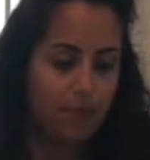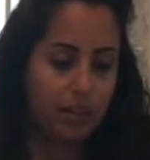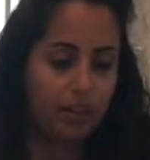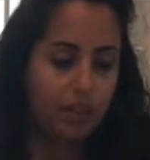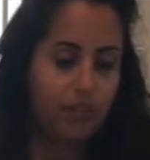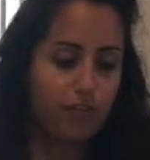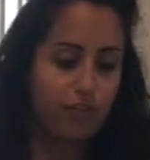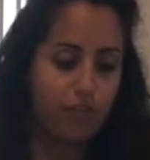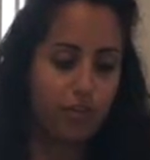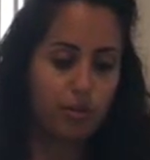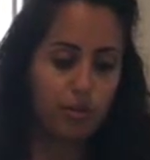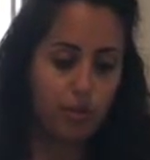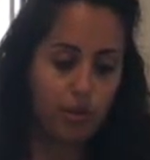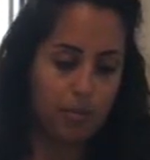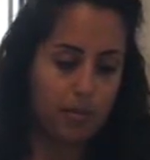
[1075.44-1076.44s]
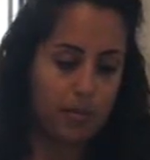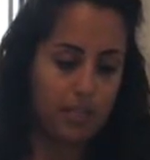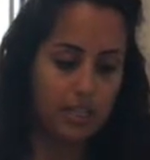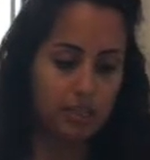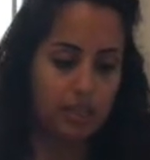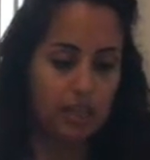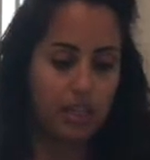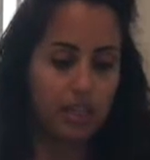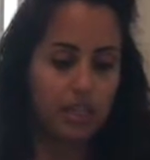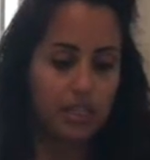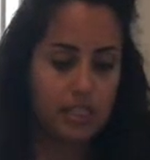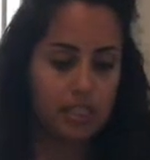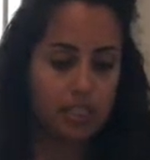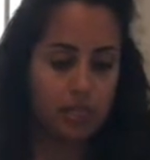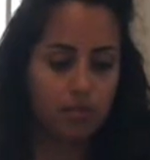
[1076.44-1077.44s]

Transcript: a few more minutes with this.